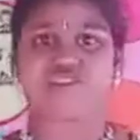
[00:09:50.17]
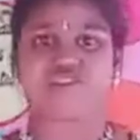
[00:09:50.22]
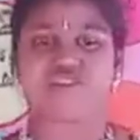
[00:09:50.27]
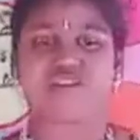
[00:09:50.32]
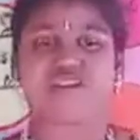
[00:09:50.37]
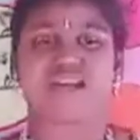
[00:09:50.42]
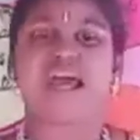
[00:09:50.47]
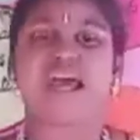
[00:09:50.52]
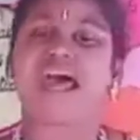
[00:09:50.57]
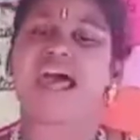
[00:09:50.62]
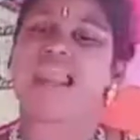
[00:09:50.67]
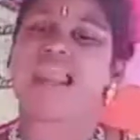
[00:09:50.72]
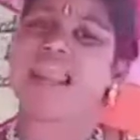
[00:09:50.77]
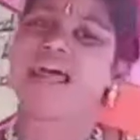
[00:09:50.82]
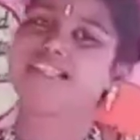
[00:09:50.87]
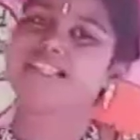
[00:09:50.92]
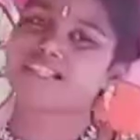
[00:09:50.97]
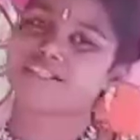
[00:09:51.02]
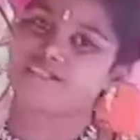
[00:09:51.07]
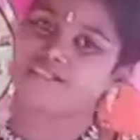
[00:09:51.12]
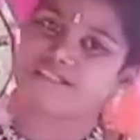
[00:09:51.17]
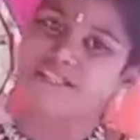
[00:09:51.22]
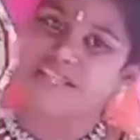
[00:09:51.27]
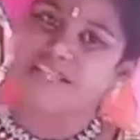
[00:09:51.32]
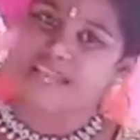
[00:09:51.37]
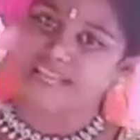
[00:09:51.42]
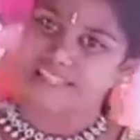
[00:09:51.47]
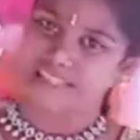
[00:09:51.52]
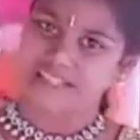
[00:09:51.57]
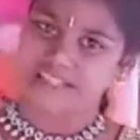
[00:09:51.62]
Let's go to the
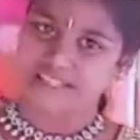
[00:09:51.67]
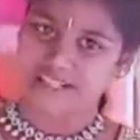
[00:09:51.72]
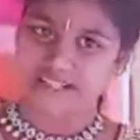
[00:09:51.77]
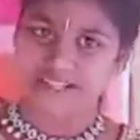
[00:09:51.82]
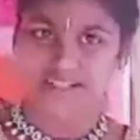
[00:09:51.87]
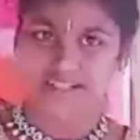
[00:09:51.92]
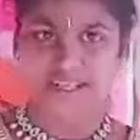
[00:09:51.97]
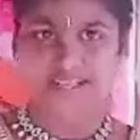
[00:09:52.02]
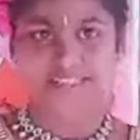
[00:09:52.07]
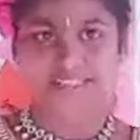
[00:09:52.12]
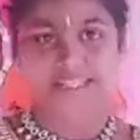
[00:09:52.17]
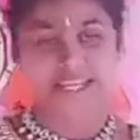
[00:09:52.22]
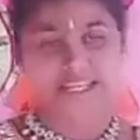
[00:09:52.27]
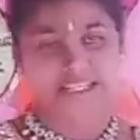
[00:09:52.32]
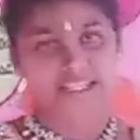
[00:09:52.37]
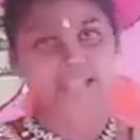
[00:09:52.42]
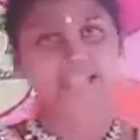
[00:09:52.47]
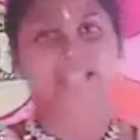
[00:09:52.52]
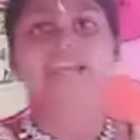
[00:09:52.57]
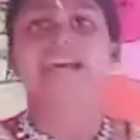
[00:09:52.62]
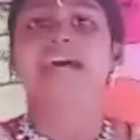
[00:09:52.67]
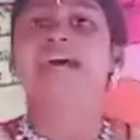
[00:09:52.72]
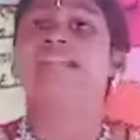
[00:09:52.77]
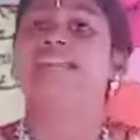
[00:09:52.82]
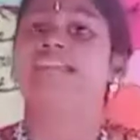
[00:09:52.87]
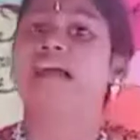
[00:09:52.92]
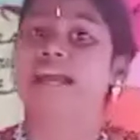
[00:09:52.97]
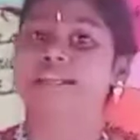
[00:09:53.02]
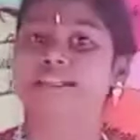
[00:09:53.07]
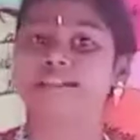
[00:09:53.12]
next lesson, that is
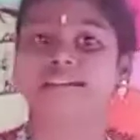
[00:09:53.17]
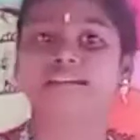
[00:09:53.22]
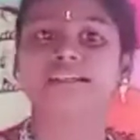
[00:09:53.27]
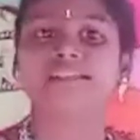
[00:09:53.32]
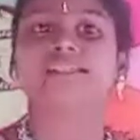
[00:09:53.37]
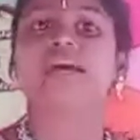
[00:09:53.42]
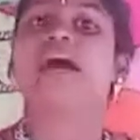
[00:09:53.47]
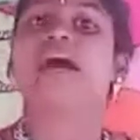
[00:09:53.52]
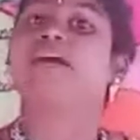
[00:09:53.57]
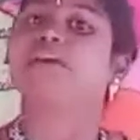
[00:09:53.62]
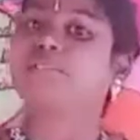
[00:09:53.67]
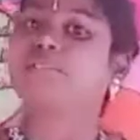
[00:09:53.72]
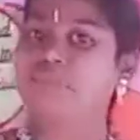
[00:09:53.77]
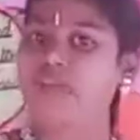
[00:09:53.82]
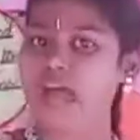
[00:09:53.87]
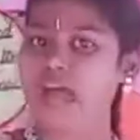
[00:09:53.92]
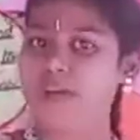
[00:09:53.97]
grammar.